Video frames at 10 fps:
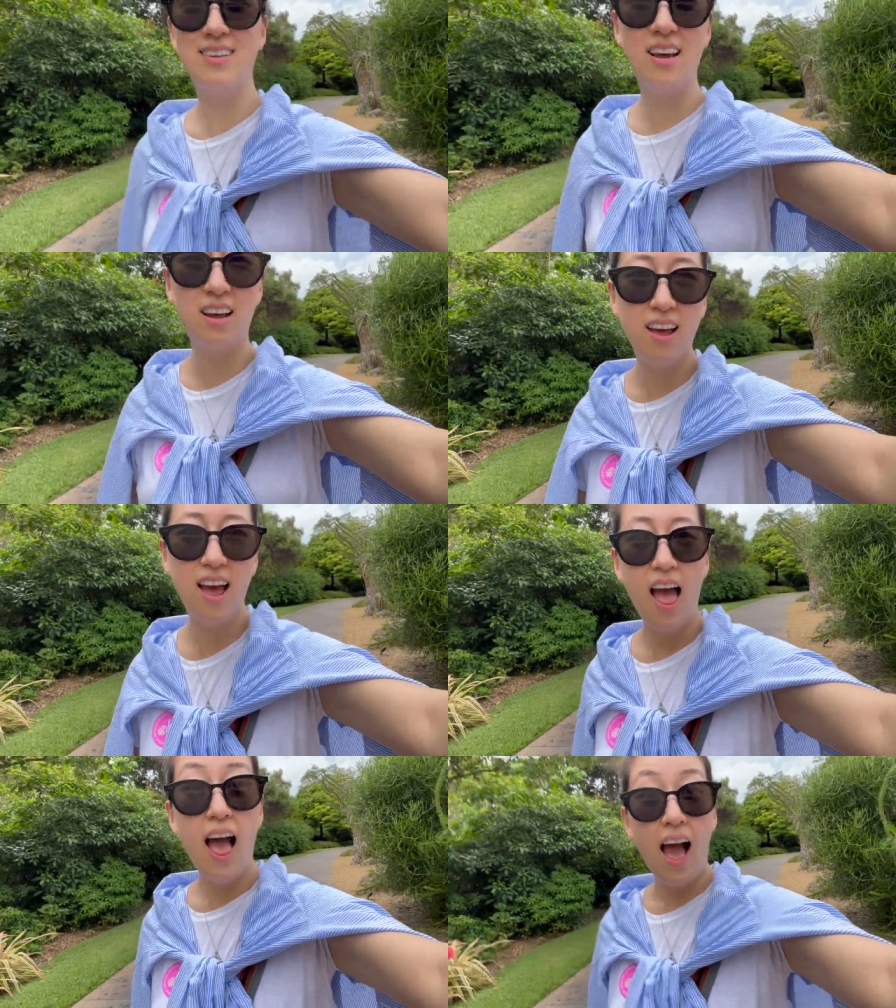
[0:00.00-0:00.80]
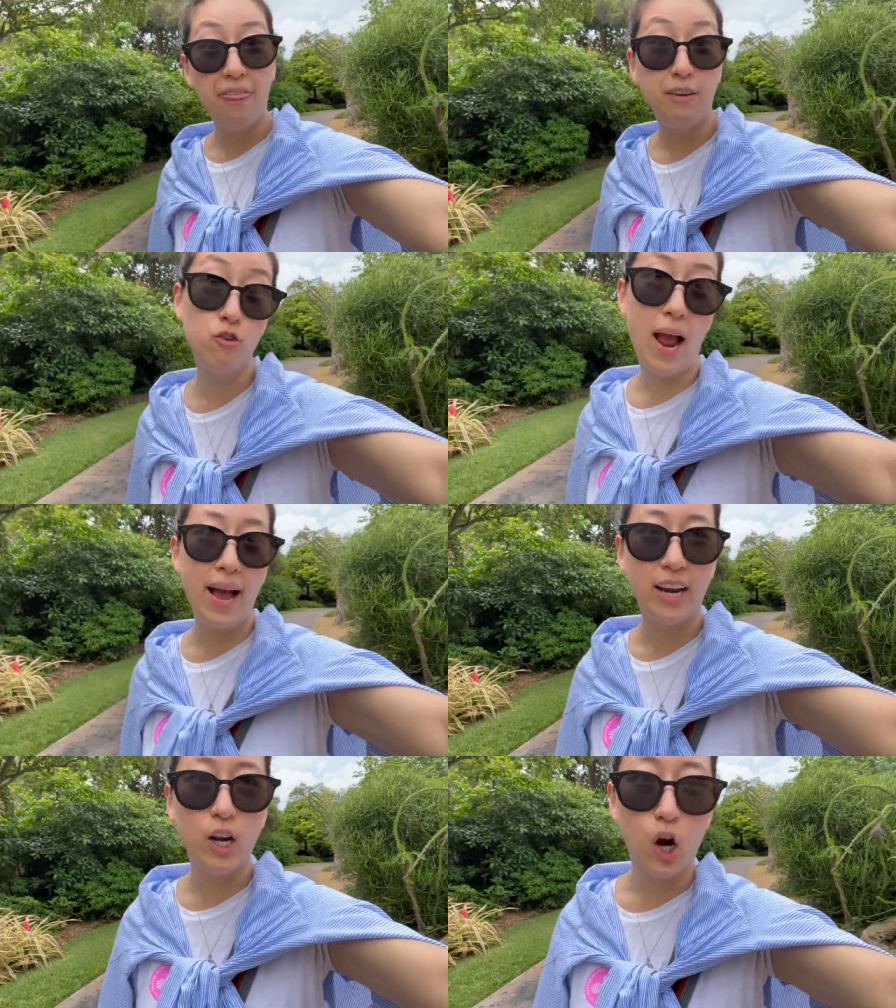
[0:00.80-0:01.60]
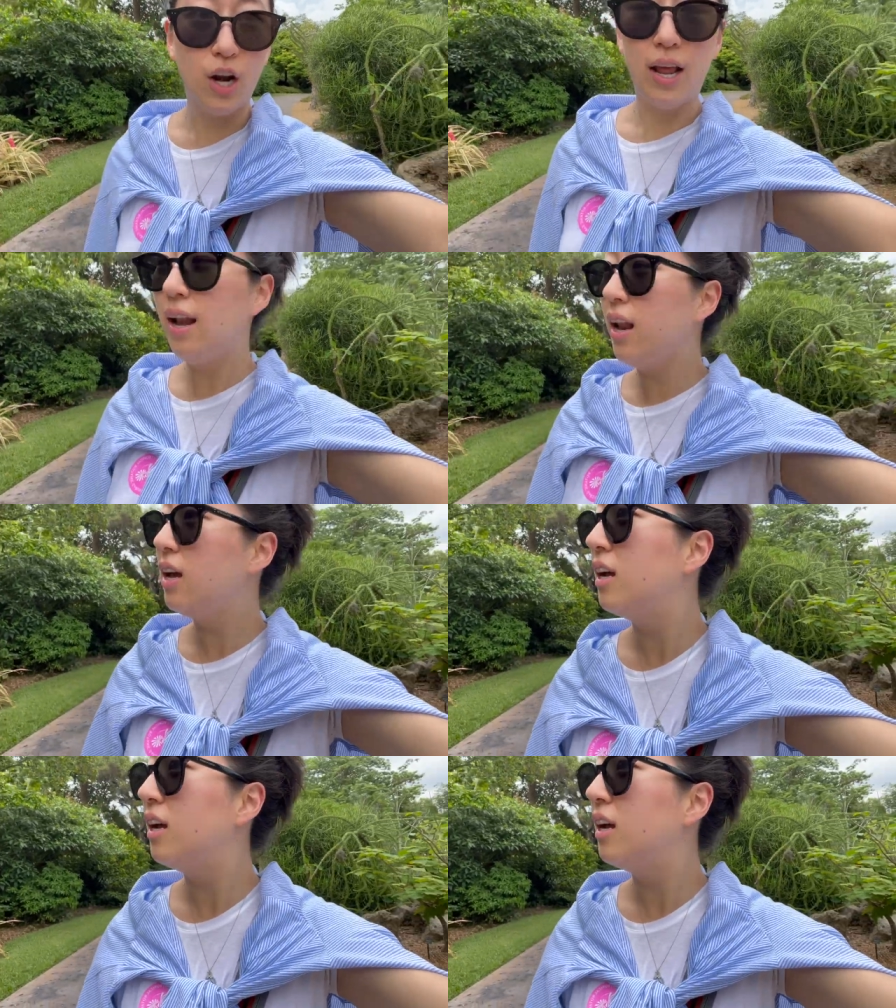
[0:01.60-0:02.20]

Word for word: That could be pretty. At the Dragon Garden.